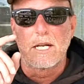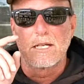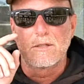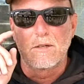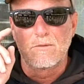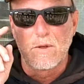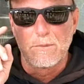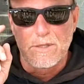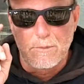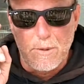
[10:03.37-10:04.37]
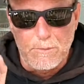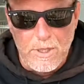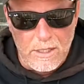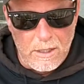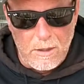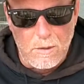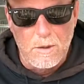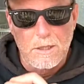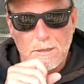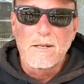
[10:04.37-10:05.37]
then I started filming some at
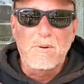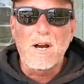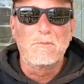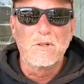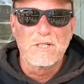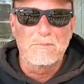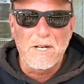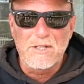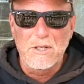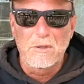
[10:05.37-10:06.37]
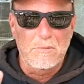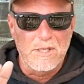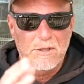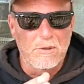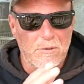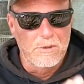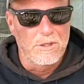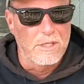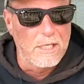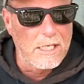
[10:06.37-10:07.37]
Pinot. But the problem was my shows
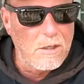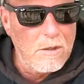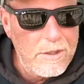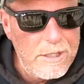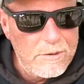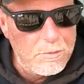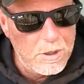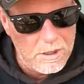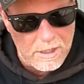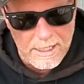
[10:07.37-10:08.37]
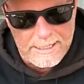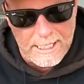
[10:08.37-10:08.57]
originally, like all these were a